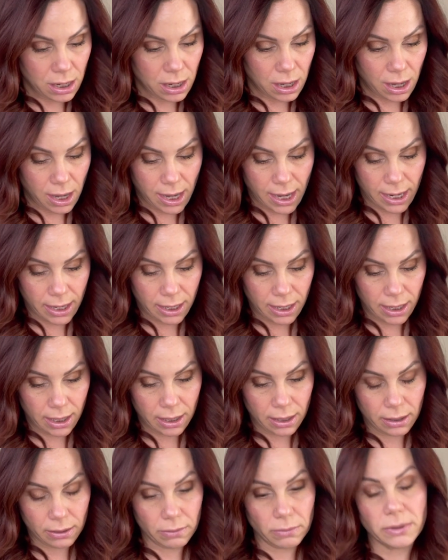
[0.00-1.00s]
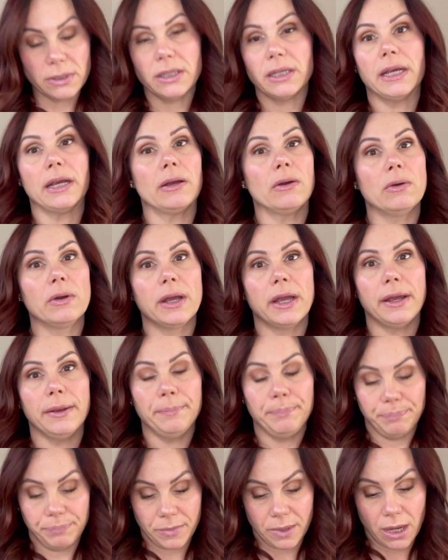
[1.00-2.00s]
I was like, okay,
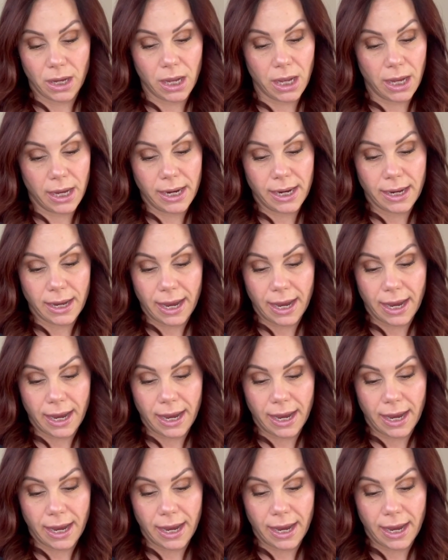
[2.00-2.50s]
I,